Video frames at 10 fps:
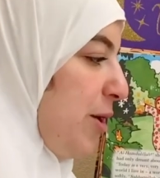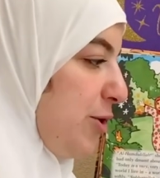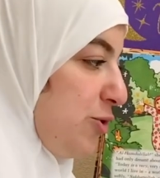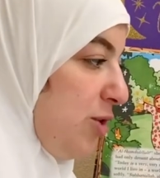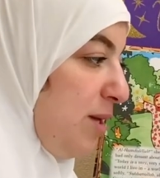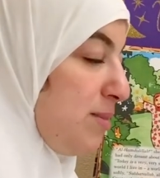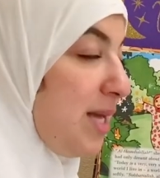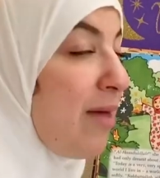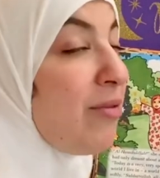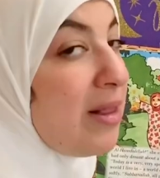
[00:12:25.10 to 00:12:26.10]
her dreams
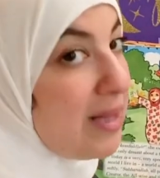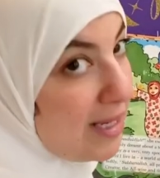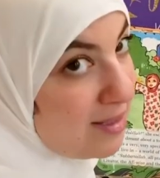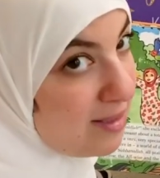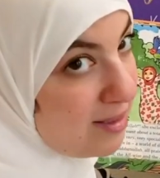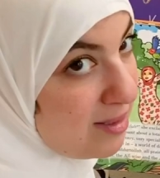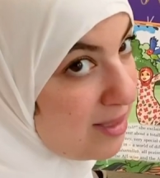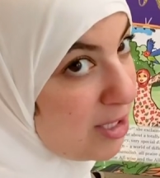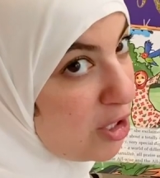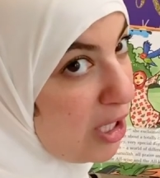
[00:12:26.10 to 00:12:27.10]
and the lessons
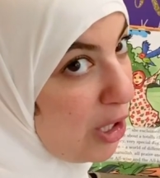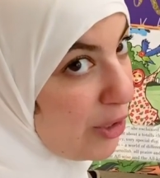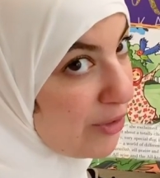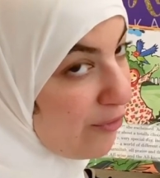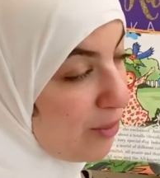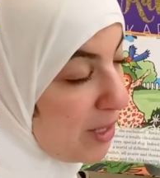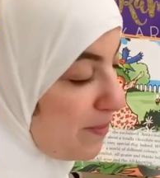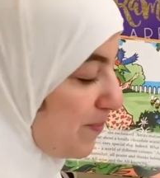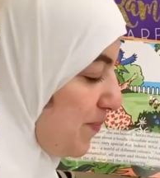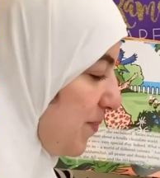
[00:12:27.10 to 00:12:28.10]
that she learned from it.
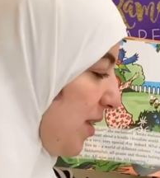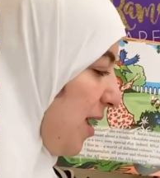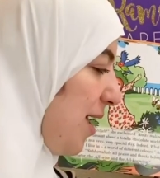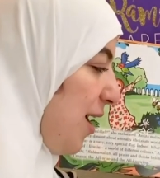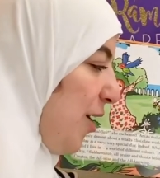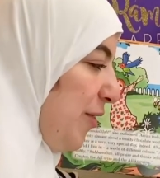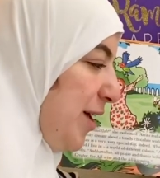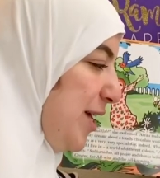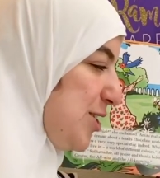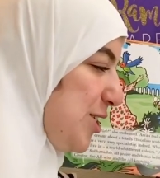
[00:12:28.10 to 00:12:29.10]
On the
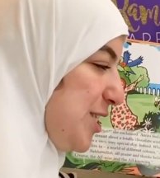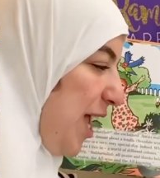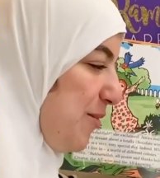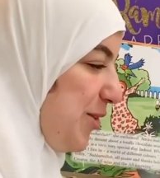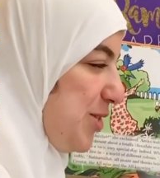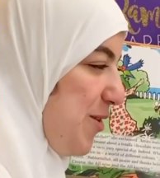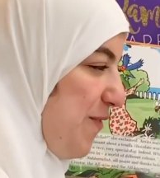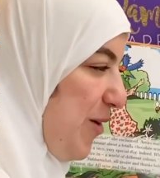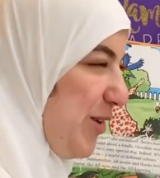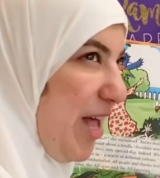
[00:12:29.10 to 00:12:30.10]
kitchen table, she
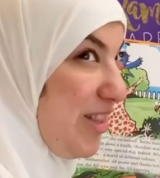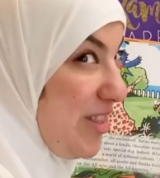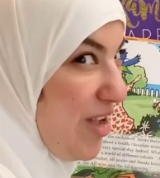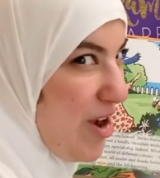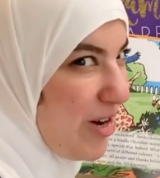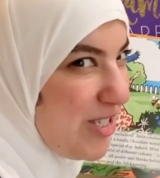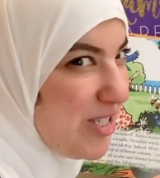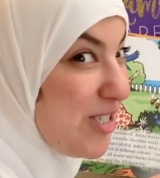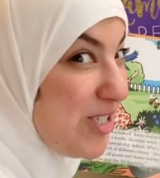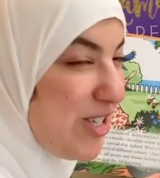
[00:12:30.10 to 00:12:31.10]
found a large
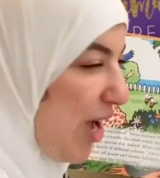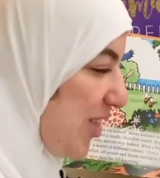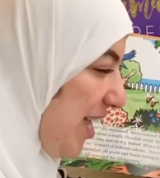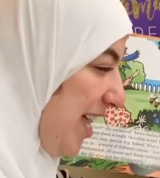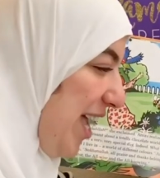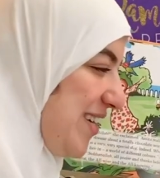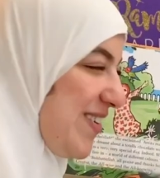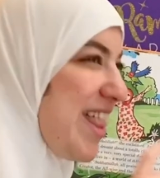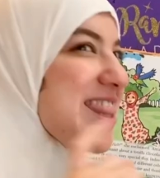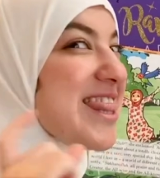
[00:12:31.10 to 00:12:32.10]
chocolate cake
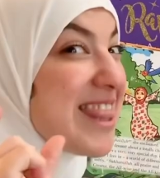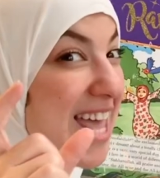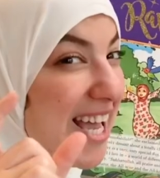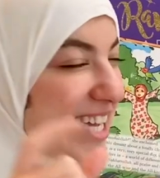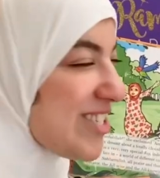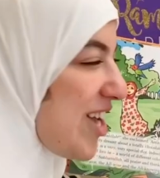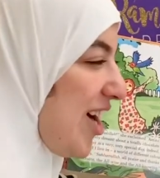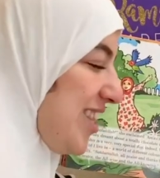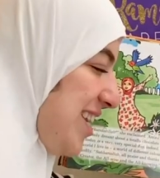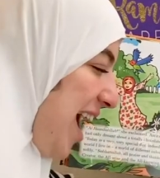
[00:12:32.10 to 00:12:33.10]
with thick
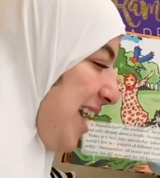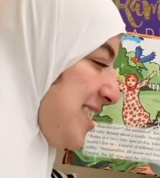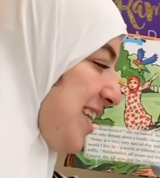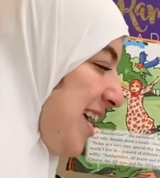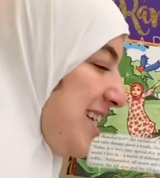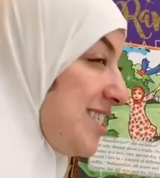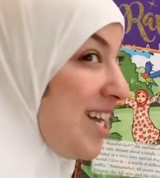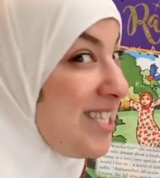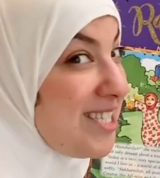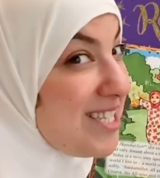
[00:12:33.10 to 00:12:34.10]
chocolate icing,
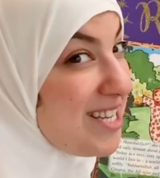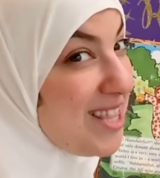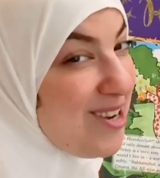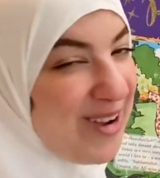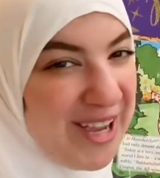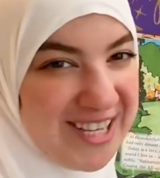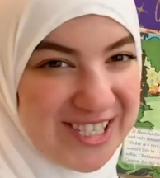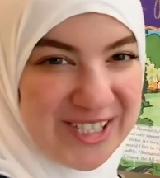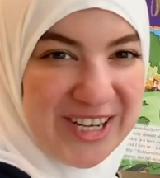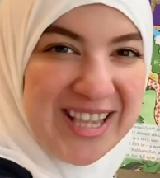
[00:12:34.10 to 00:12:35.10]
just the way
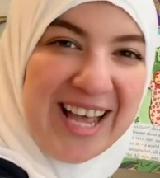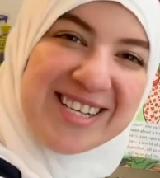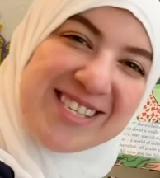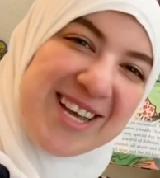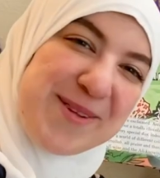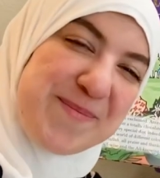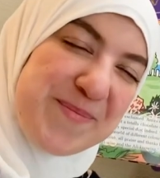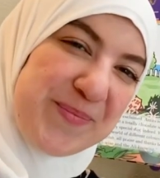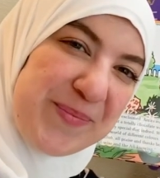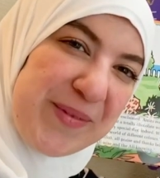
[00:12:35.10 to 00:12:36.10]
she likes it.
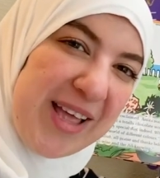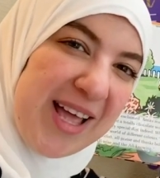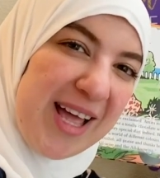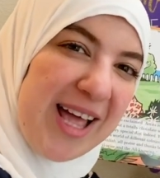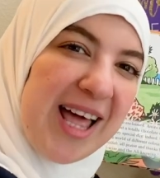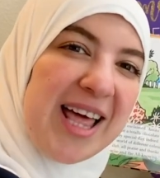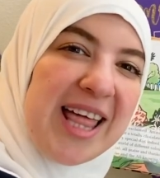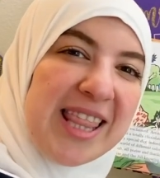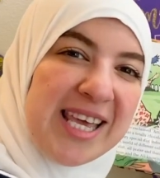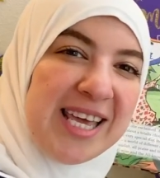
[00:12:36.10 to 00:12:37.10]

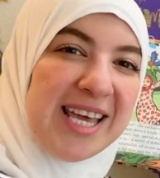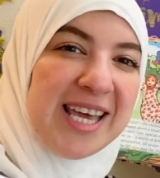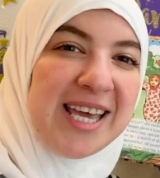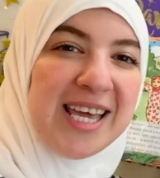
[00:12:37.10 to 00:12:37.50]
The